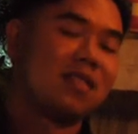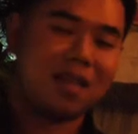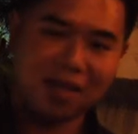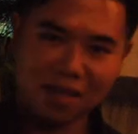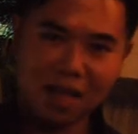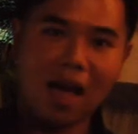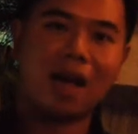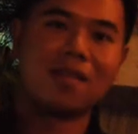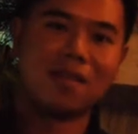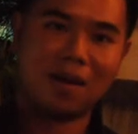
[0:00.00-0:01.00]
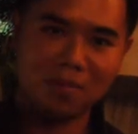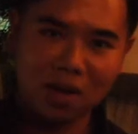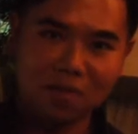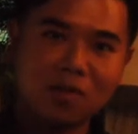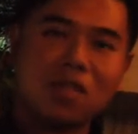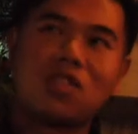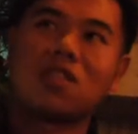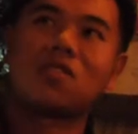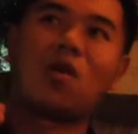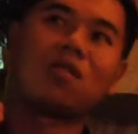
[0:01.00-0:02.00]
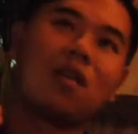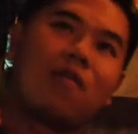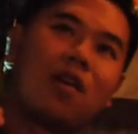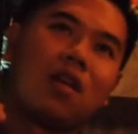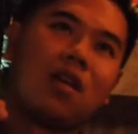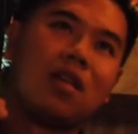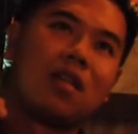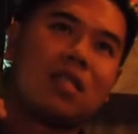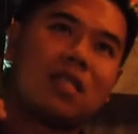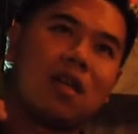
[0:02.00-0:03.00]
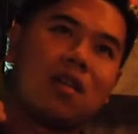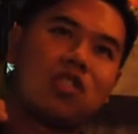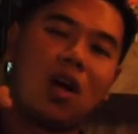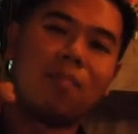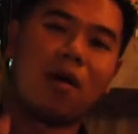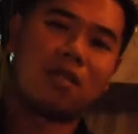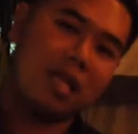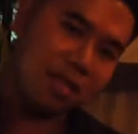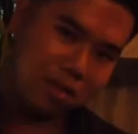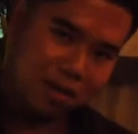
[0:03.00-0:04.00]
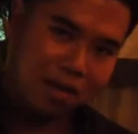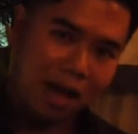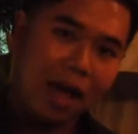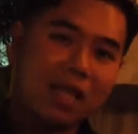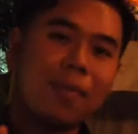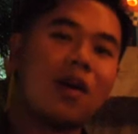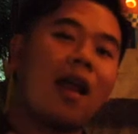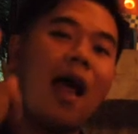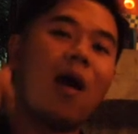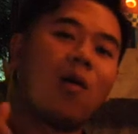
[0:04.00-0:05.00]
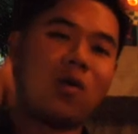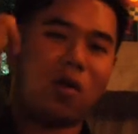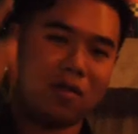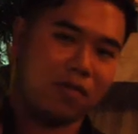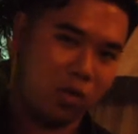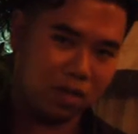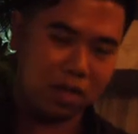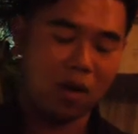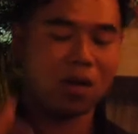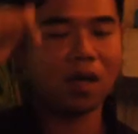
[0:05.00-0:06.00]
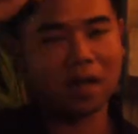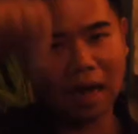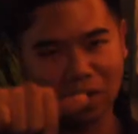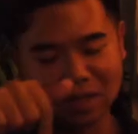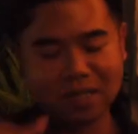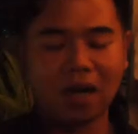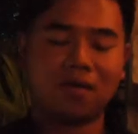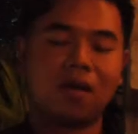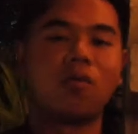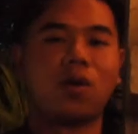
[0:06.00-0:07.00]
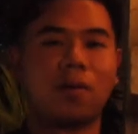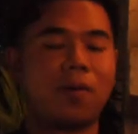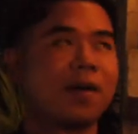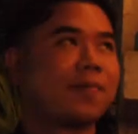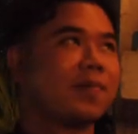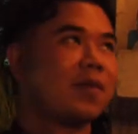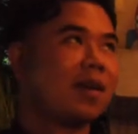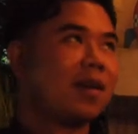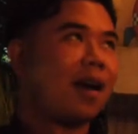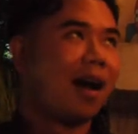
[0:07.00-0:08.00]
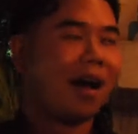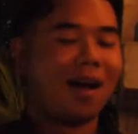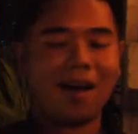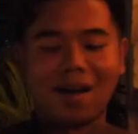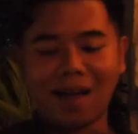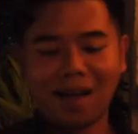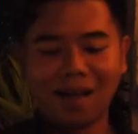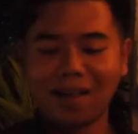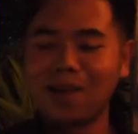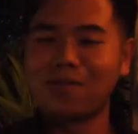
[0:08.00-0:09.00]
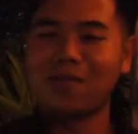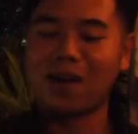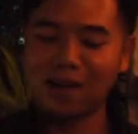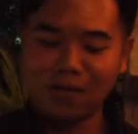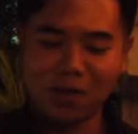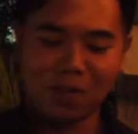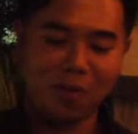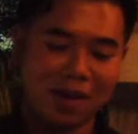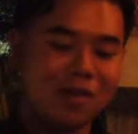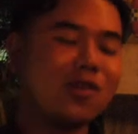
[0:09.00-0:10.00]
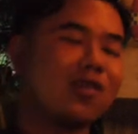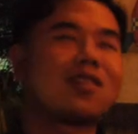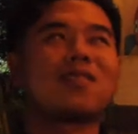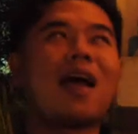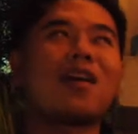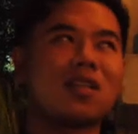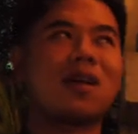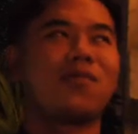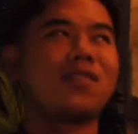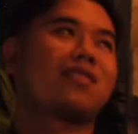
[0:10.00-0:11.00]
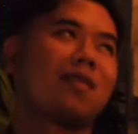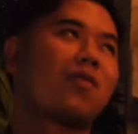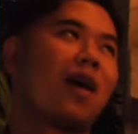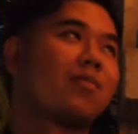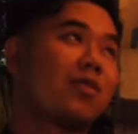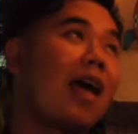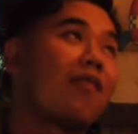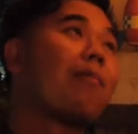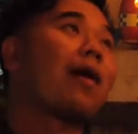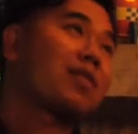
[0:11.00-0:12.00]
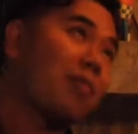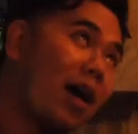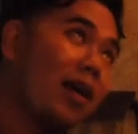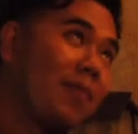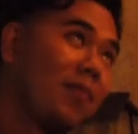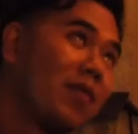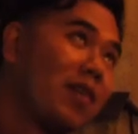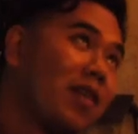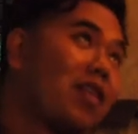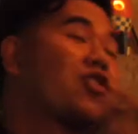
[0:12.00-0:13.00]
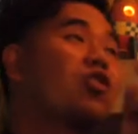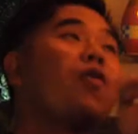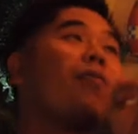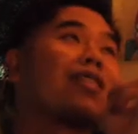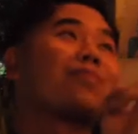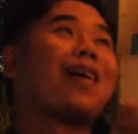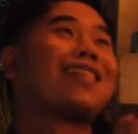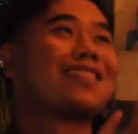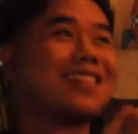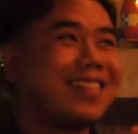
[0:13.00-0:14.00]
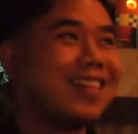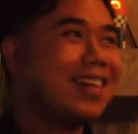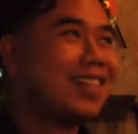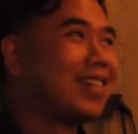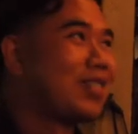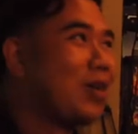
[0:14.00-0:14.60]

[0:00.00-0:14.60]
Saint Agathe, yeah. Just north of Jean Baptiste. And it's about an hour north of North Dakota and an hour south of Winnipeg. I love Winnipeg. You should actually come visit sometimes. They have a Best Buy. There's two Best Buys.